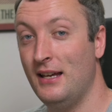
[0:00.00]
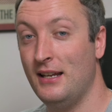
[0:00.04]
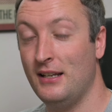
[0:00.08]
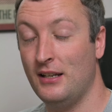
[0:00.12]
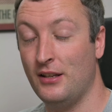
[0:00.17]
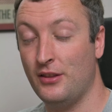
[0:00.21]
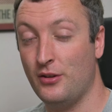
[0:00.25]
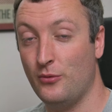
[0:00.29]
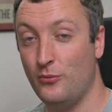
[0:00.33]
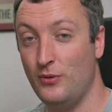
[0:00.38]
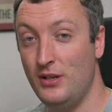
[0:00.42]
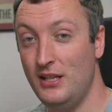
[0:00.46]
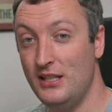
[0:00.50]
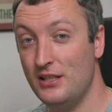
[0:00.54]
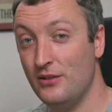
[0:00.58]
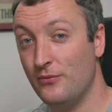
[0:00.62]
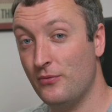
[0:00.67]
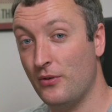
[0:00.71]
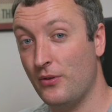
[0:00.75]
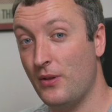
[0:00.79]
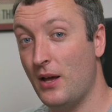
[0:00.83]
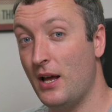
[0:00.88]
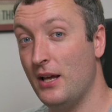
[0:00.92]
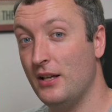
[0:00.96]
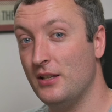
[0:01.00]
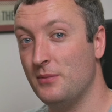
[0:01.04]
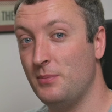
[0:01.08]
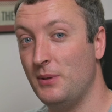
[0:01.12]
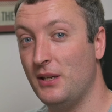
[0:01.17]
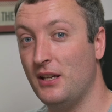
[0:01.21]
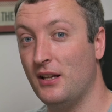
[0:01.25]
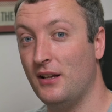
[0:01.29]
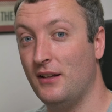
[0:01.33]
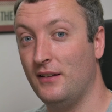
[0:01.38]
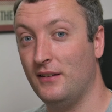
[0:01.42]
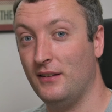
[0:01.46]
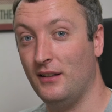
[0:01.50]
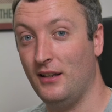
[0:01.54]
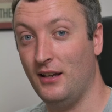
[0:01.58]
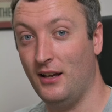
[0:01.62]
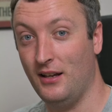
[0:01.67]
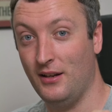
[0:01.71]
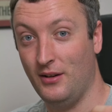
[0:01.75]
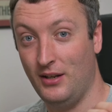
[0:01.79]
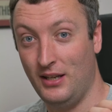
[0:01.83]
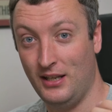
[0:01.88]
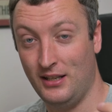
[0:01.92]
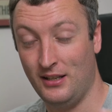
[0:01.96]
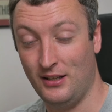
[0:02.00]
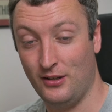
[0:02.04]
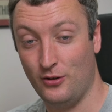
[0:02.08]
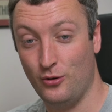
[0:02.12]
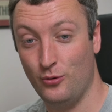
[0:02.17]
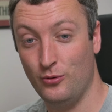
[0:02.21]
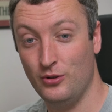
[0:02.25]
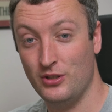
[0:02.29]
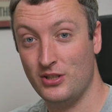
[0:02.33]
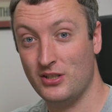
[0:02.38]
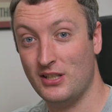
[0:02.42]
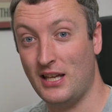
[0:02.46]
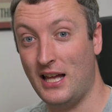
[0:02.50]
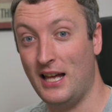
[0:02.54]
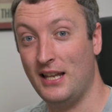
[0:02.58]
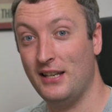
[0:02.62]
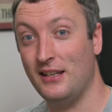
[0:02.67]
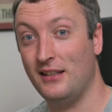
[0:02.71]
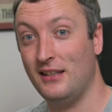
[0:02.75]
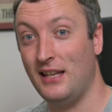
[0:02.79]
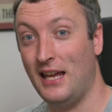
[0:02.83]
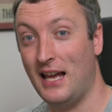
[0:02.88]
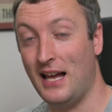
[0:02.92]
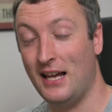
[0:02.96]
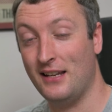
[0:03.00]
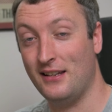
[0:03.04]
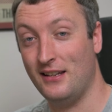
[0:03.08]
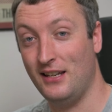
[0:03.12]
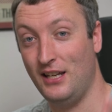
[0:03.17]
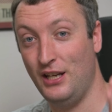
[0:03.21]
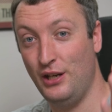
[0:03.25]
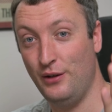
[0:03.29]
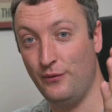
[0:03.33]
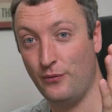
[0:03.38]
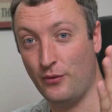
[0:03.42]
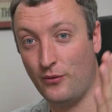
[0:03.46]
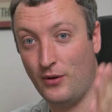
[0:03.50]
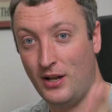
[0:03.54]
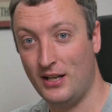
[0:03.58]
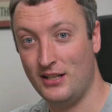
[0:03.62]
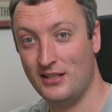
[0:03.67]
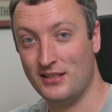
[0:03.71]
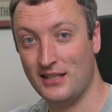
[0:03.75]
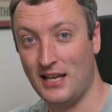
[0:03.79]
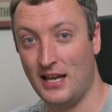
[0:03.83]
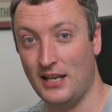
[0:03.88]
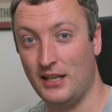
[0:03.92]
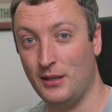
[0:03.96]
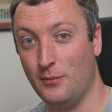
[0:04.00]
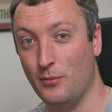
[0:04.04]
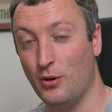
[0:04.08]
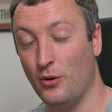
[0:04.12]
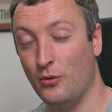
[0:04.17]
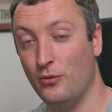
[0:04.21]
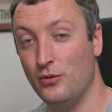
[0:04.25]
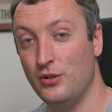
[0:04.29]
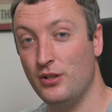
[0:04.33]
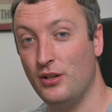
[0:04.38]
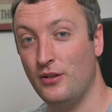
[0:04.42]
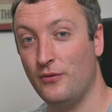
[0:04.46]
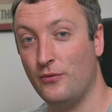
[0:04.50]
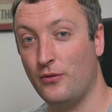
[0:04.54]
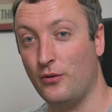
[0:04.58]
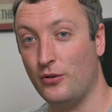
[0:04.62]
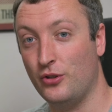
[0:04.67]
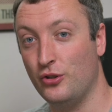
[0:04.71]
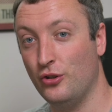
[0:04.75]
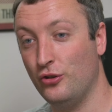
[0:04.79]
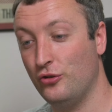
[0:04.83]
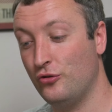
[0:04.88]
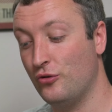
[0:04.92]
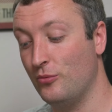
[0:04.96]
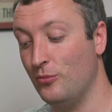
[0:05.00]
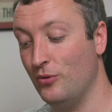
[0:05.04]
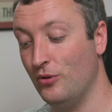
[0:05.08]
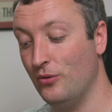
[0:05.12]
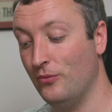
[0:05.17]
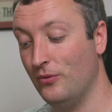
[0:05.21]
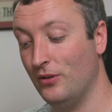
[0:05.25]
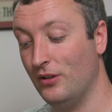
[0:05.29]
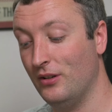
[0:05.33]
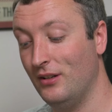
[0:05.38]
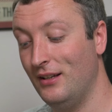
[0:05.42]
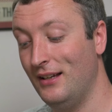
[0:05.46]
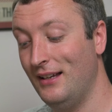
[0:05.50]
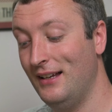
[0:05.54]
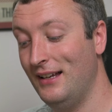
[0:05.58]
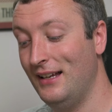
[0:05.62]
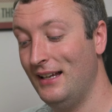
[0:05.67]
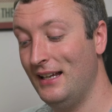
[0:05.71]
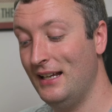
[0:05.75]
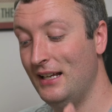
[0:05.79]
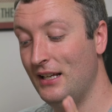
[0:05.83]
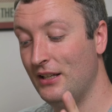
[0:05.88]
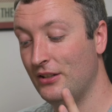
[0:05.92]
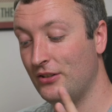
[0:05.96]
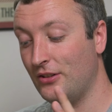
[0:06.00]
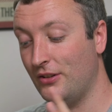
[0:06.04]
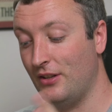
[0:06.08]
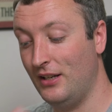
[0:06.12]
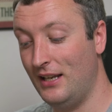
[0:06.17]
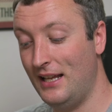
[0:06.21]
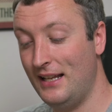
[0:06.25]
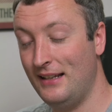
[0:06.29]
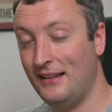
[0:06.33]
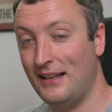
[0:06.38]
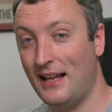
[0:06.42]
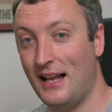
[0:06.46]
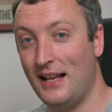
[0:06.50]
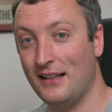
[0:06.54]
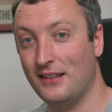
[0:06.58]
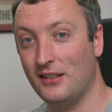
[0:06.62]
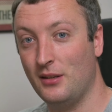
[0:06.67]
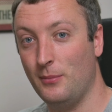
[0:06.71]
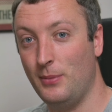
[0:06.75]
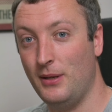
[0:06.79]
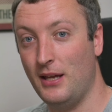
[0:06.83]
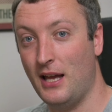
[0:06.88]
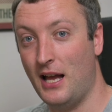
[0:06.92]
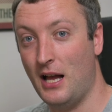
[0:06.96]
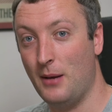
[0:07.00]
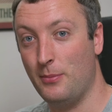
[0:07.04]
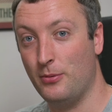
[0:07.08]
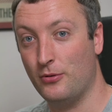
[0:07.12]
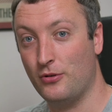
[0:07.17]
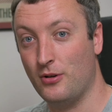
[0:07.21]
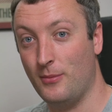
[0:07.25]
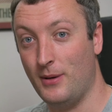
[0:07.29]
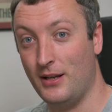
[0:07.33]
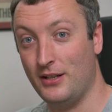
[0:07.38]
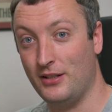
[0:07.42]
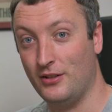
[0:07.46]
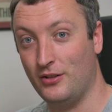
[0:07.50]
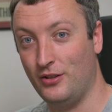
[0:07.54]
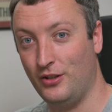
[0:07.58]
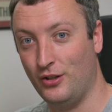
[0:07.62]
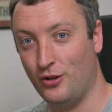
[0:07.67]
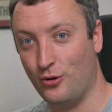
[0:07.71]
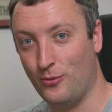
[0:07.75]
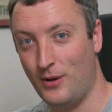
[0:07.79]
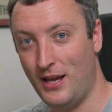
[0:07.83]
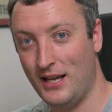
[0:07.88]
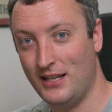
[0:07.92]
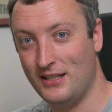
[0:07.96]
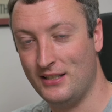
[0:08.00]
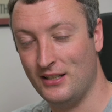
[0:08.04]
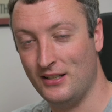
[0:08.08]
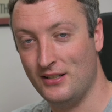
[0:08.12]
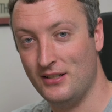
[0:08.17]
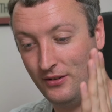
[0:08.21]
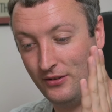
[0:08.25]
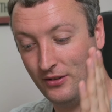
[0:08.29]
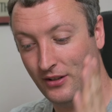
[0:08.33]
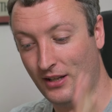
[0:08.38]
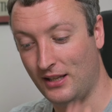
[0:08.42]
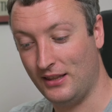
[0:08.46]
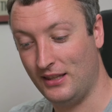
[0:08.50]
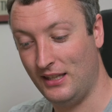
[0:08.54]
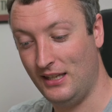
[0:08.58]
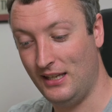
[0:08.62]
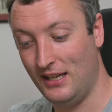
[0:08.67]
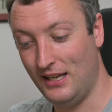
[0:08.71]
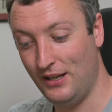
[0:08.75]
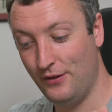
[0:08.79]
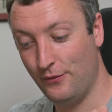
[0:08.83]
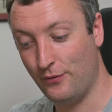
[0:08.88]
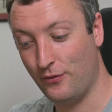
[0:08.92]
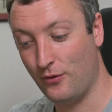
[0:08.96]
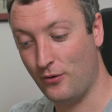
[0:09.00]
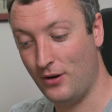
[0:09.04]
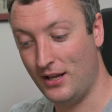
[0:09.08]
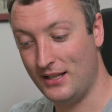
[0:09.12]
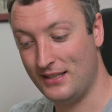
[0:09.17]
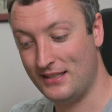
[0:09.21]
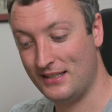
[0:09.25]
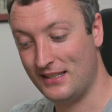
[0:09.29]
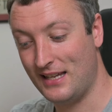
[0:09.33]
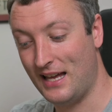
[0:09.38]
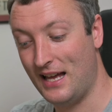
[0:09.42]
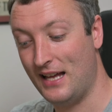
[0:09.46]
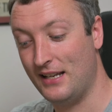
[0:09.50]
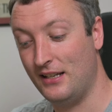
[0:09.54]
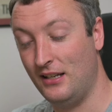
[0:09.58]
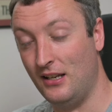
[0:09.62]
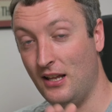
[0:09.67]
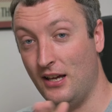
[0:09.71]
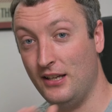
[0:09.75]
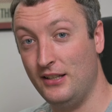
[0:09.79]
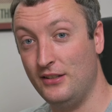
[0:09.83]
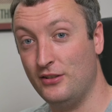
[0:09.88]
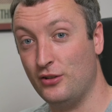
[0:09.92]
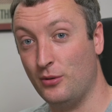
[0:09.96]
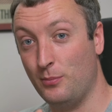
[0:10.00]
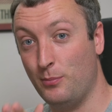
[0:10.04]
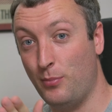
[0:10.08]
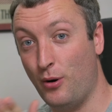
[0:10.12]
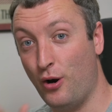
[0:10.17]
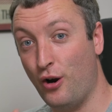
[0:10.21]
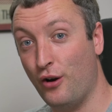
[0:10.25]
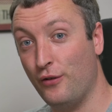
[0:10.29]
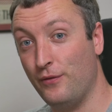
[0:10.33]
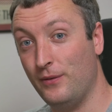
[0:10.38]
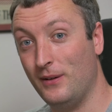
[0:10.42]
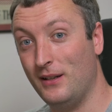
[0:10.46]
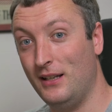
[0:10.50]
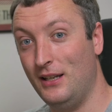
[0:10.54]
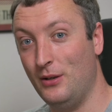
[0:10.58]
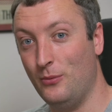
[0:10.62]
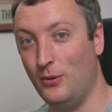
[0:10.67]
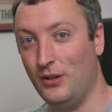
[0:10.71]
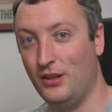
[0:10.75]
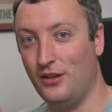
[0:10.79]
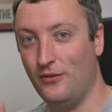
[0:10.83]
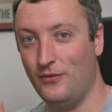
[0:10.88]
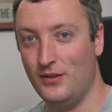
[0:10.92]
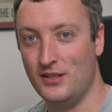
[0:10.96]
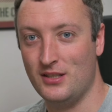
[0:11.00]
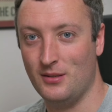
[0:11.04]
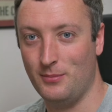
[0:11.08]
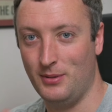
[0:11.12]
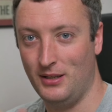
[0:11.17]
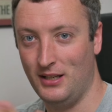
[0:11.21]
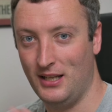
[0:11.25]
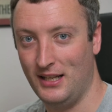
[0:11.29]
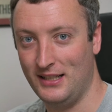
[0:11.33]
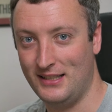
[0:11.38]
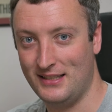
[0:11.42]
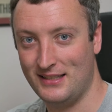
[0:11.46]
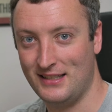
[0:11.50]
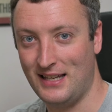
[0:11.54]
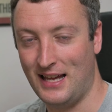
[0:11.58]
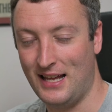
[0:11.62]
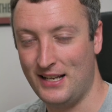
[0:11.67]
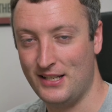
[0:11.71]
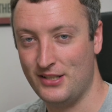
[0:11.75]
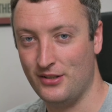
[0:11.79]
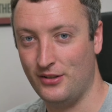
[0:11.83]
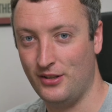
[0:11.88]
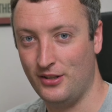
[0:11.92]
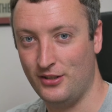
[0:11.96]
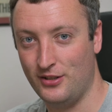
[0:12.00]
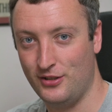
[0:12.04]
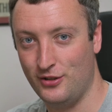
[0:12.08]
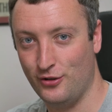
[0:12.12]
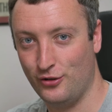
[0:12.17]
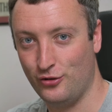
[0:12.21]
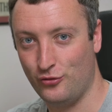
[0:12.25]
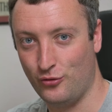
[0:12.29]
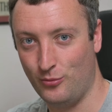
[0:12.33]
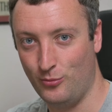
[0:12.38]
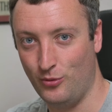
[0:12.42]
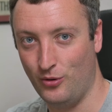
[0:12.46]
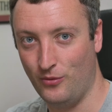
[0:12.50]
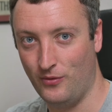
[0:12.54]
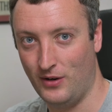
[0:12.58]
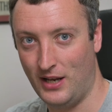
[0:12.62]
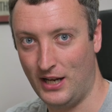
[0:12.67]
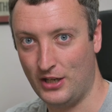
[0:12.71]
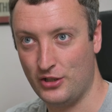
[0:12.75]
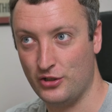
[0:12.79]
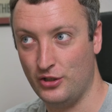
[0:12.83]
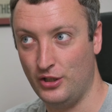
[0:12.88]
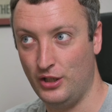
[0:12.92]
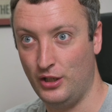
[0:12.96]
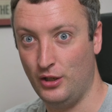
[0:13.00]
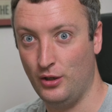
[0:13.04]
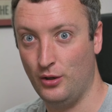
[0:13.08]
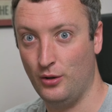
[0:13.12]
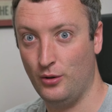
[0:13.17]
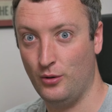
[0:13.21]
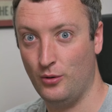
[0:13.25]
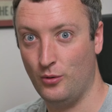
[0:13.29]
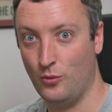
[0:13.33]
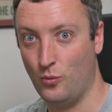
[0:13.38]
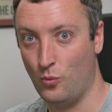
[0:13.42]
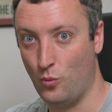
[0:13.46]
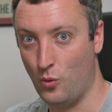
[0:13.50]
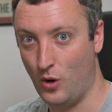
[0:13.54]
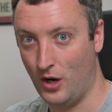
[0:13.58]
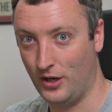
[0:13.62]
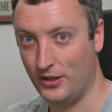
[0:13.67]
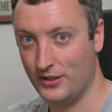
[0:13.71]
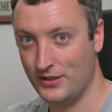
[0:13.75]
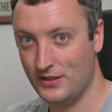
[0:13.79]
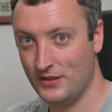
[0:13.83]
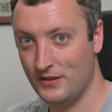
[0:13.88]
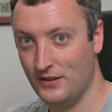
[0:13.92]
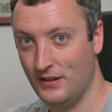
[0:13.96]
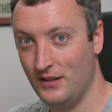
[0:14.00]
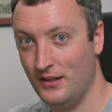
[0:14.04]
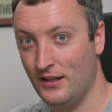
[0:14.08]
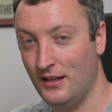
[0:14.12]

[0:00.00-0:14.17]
Now the reason for that is because in the Coolscan, they had an infrared scanning mode for dust removal. So the lens has to be apochromatically corrected so that the infrared scan lines up perfectly with the visible light scan so that the dust removal actually works.